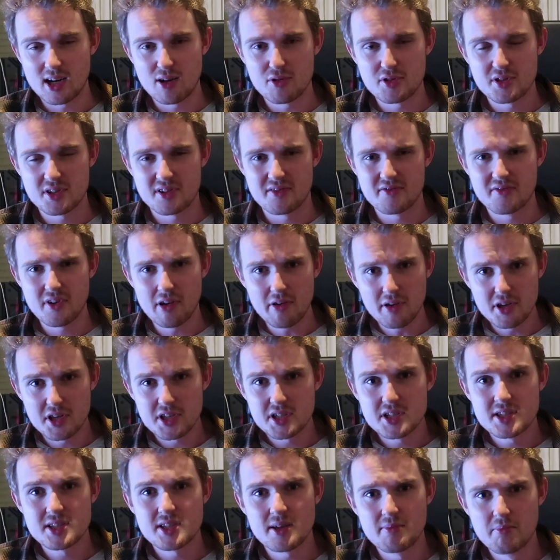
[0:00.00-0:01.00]
out in a very
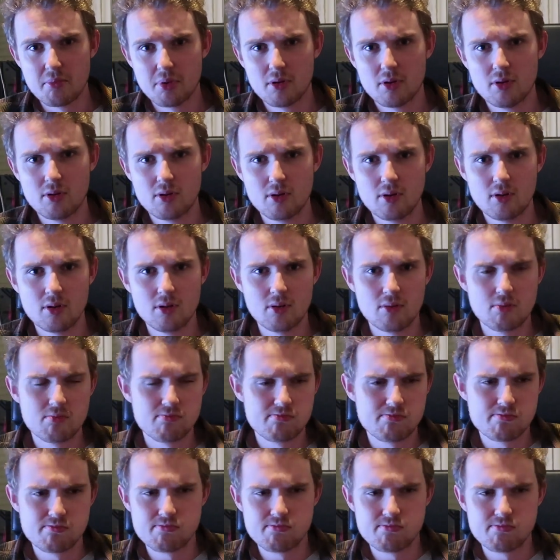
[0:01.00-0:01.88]
simple,